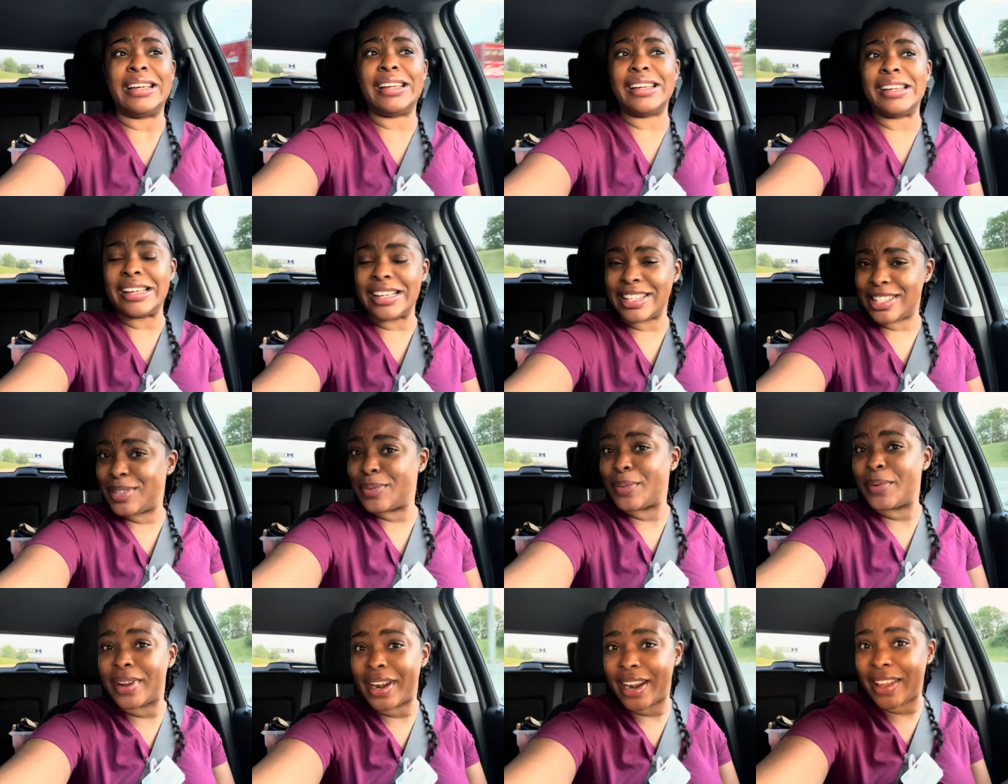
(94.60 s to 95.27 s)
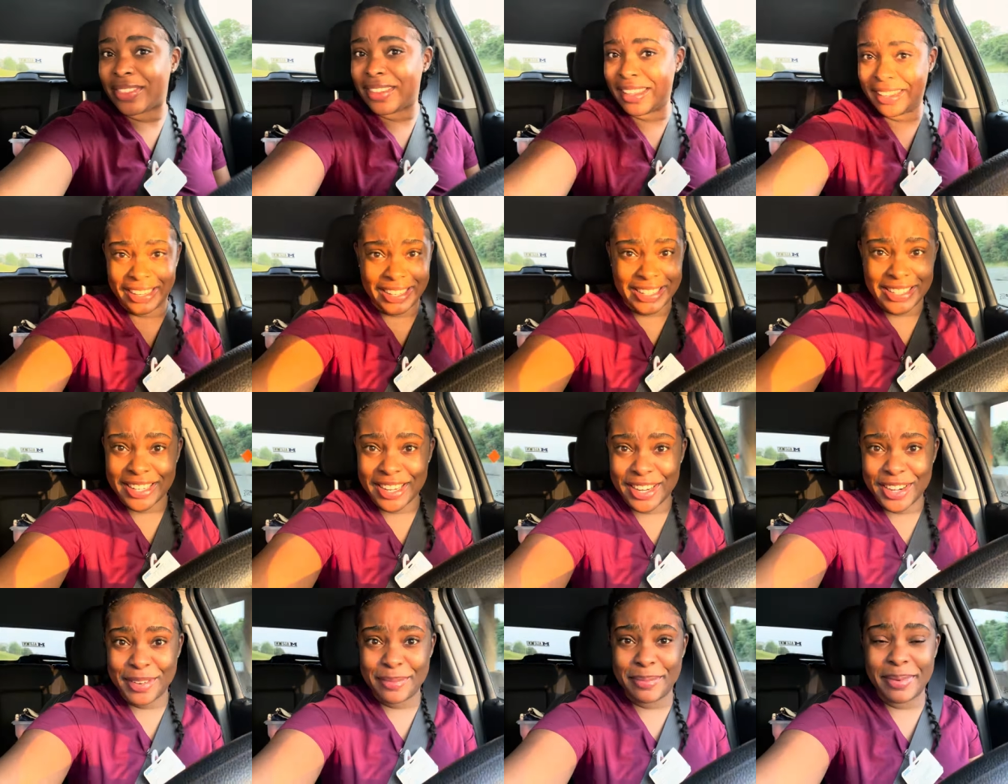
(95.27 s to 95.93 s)
it's what I think
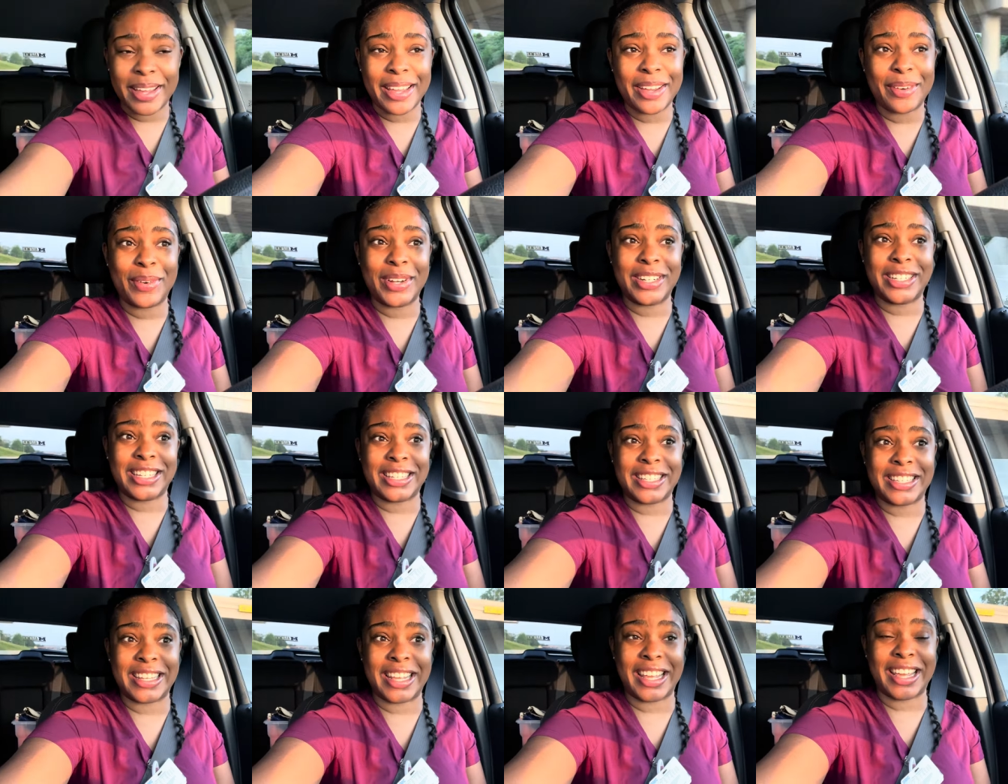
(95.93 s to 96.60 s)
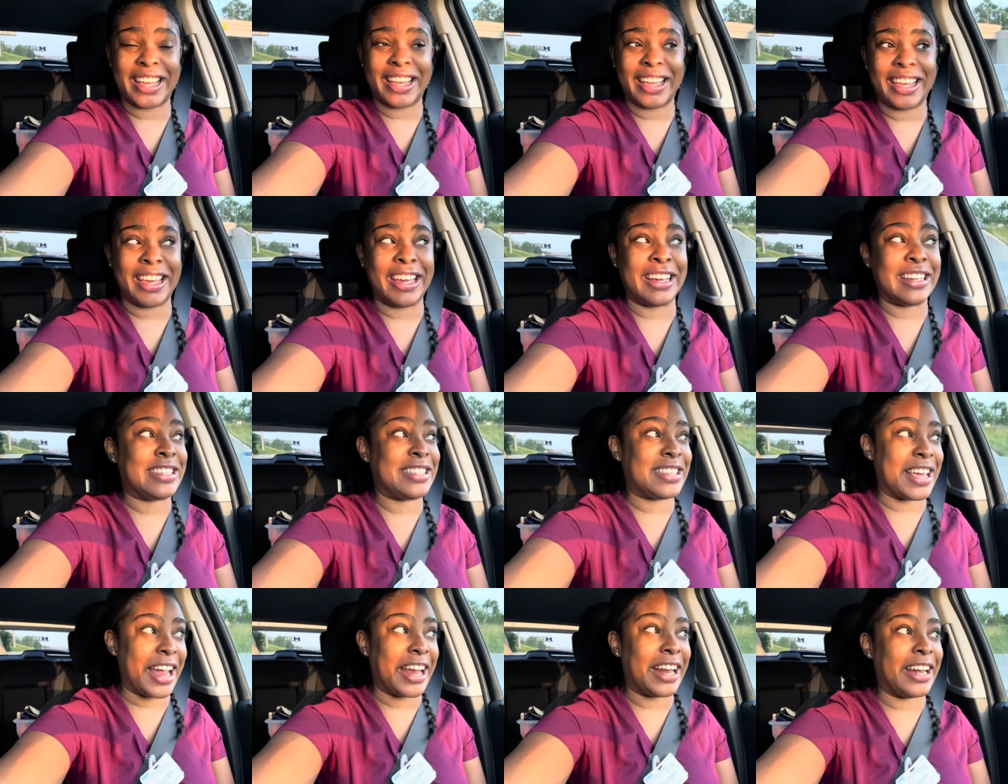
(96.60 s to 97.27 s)
it's going to be, which is
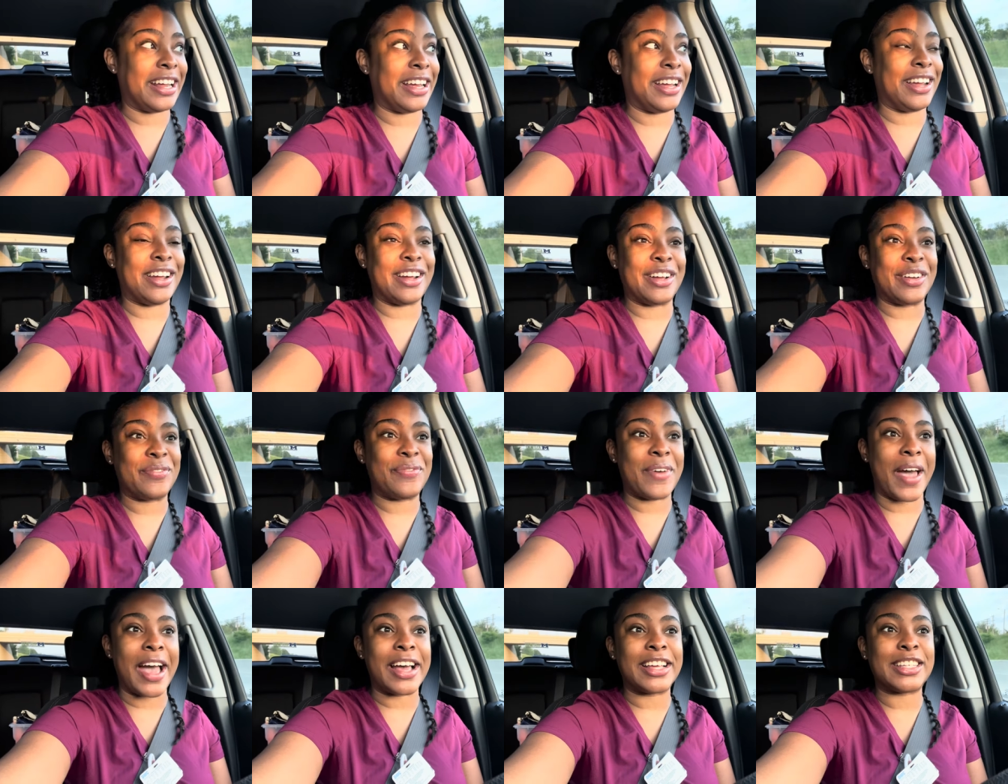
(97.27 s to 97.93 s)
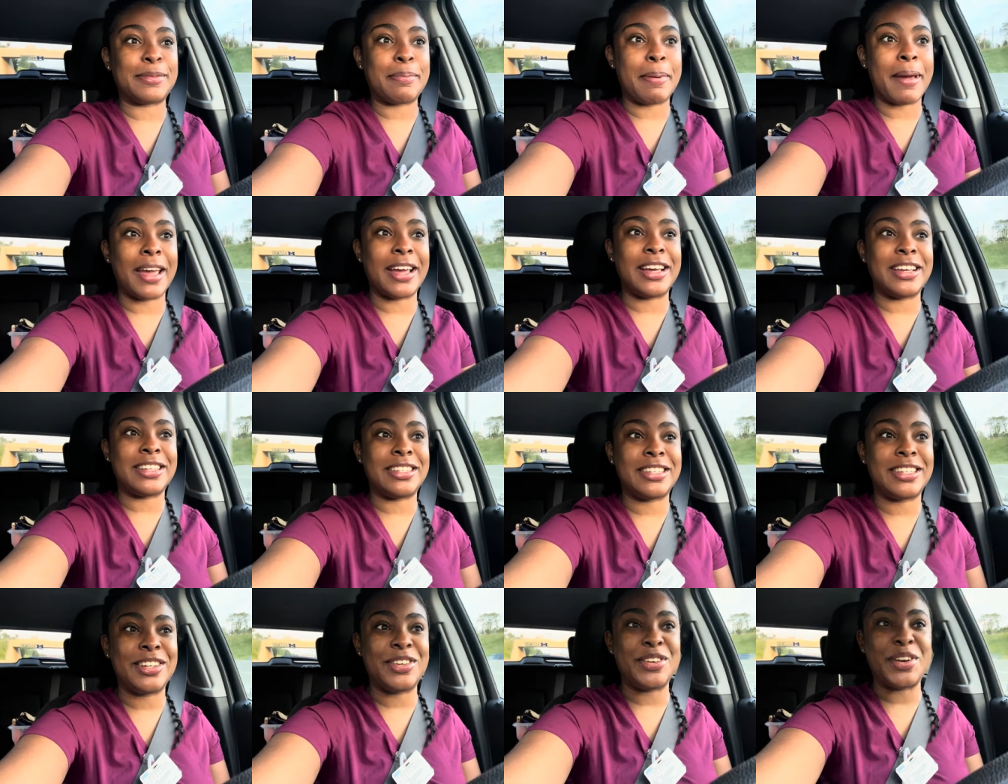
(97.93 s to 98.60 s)
exciting,
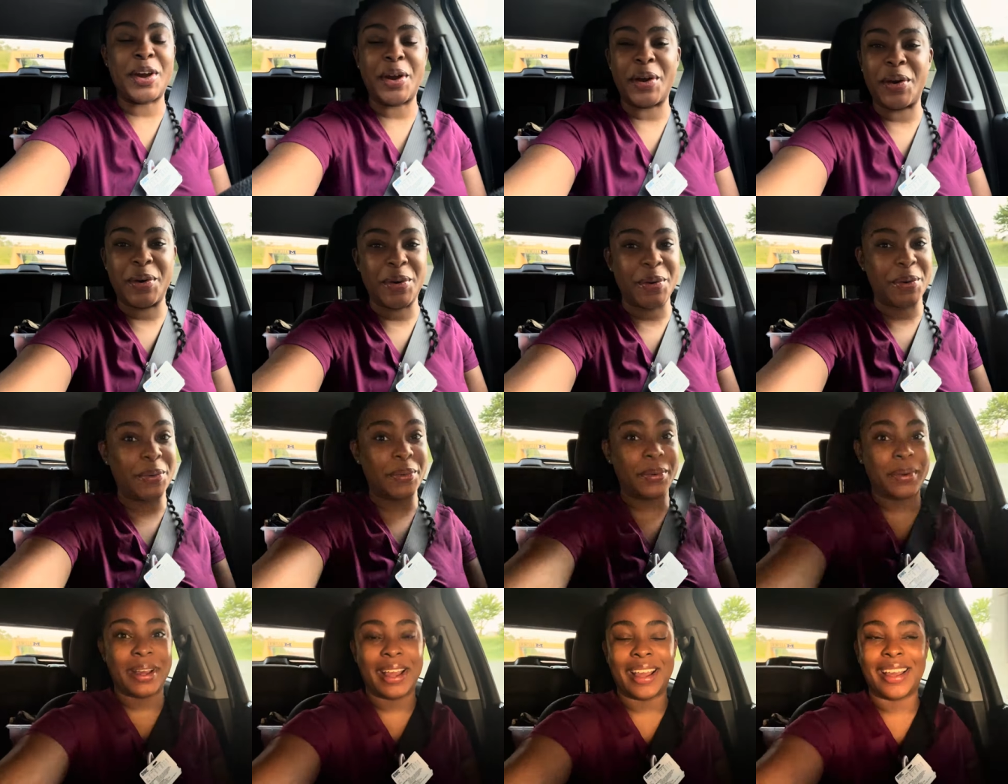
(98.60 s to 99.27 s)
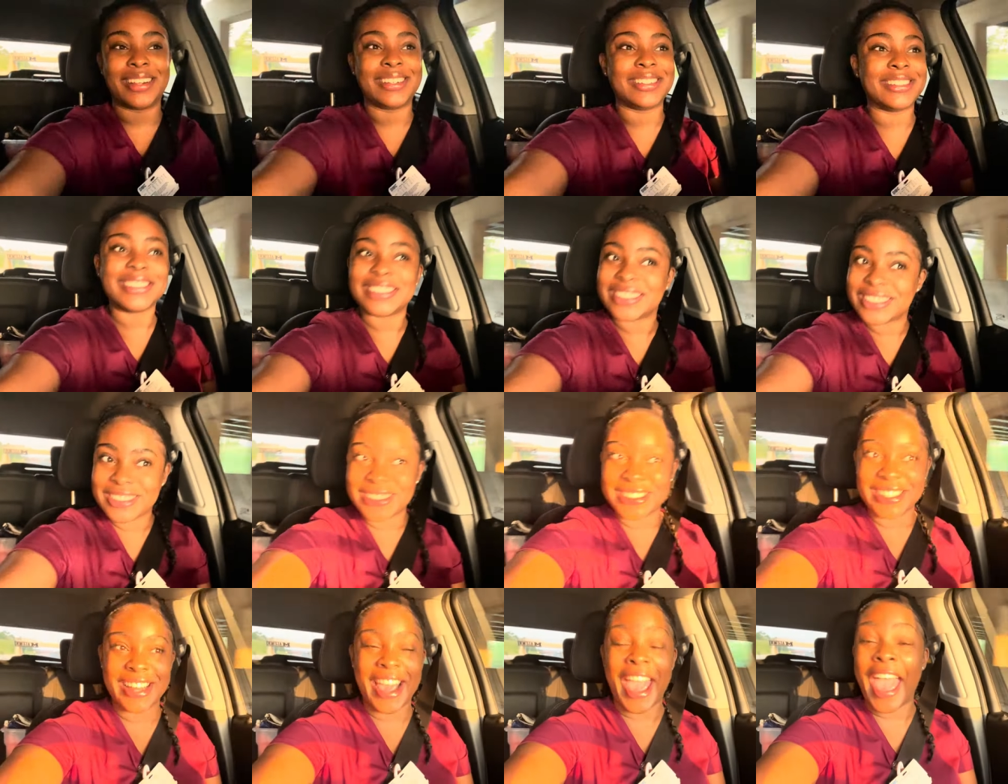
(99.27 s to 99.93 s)
fast-paced, you know,
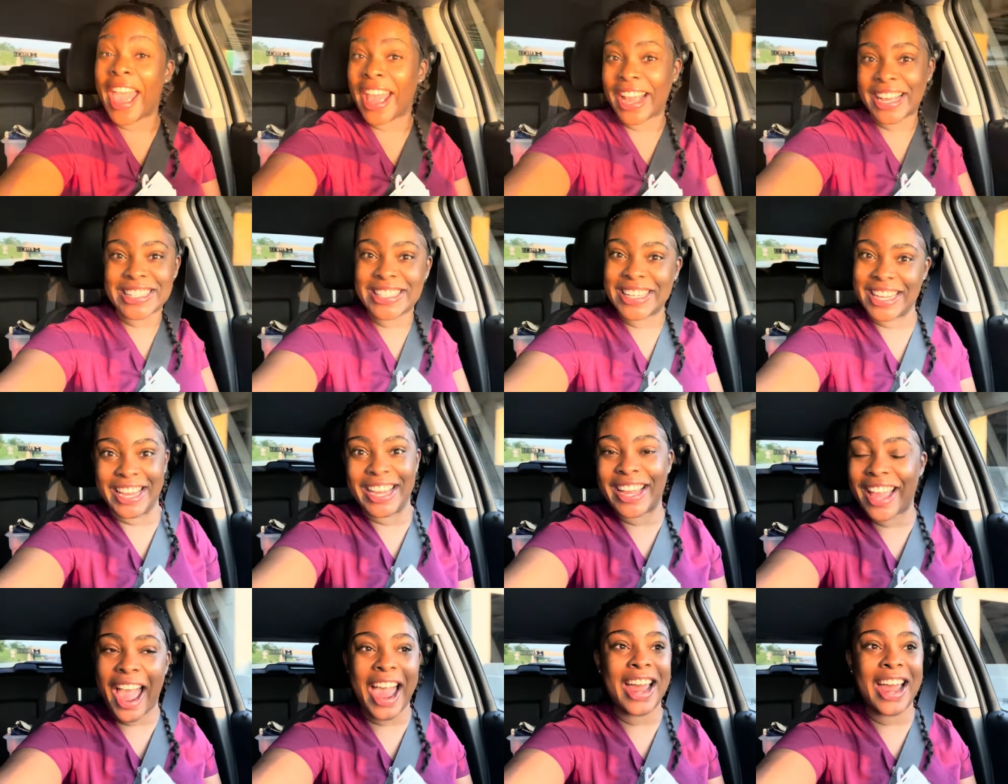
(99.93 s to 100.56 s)
hectic.